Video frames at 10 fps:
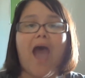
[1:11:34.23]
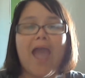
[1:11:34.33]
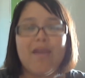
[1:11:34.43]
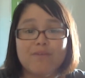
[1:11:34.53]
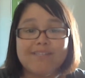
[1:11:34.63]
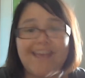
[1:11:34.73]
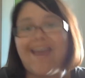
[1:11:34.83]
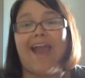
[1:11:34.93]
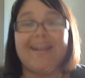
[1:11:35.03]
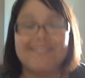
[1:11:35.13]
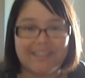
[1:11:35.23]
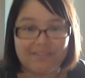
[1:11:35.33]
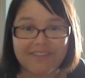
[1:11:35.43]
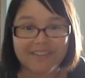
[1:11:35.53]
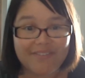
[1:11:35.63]
I was
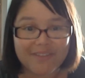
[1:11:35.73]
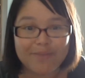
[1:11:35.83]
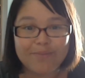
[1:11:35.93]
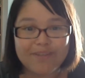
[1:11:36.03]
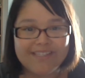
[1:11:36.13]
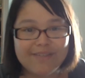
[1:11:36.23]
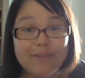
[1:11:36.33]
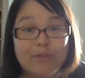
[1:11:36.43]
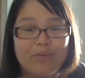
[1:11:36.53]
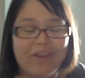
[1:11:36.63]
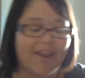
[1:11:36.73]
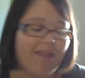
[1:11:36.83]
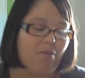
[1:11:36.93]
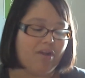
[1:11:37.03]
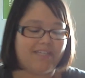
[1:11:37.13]
active in the Philippines. It was great.
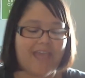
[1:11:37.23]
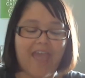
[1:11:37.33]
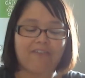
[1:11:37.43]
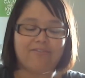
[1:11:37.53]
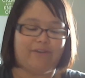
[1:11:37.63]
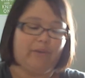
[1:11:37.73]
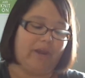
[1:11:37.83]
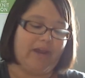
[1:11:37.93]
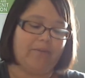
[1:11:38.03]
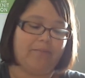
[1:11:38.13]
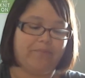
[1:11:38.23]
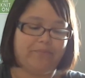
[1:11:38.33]
I walked everywhere.